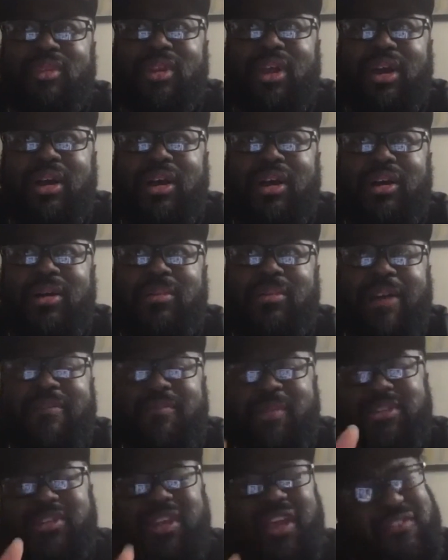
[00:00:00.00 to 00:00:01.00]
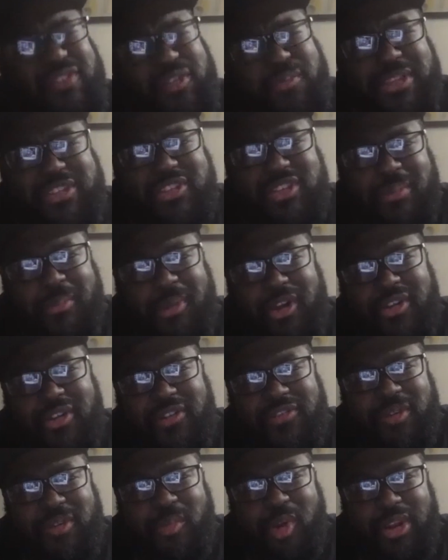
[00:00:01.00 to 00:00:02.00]
have you been to the American
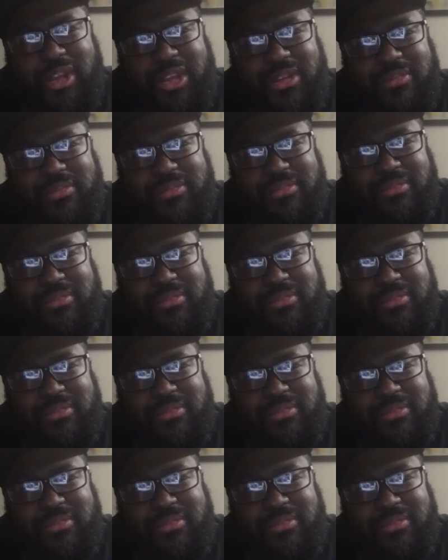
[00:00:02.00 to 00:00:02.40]
Film Market?